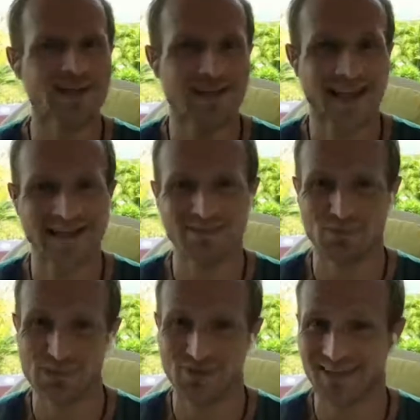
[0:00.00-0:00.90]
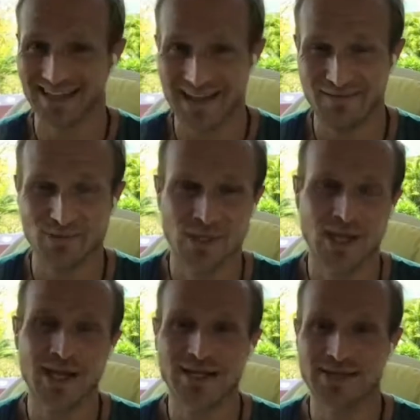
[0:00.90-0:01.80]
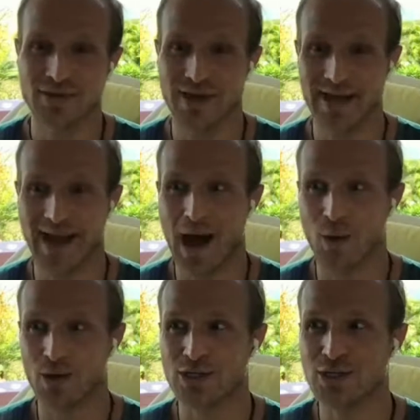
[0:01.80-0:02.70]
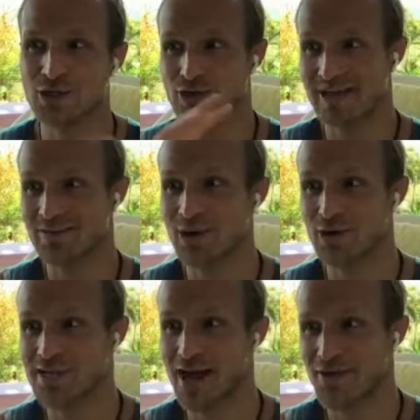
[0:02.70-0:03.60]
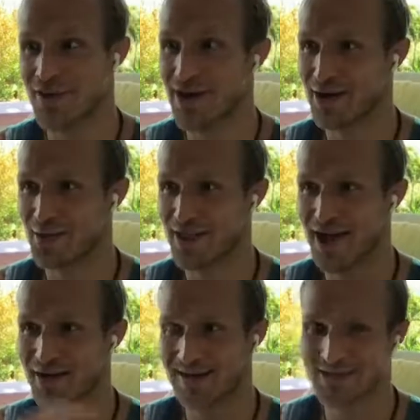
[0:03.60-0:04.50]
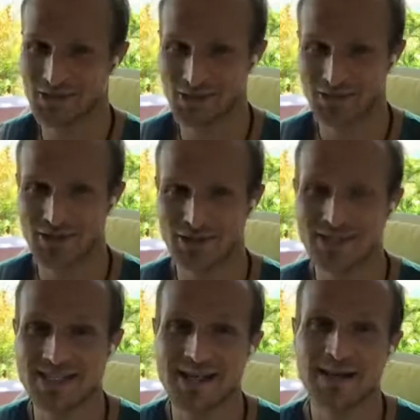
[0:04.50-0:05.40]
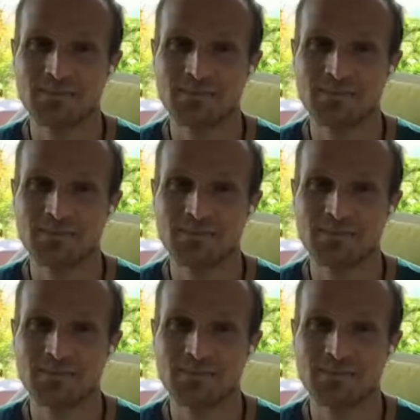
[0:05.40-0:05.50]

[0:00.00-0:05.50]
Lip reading: it any specific names so that our stream goes out there without any restrictions.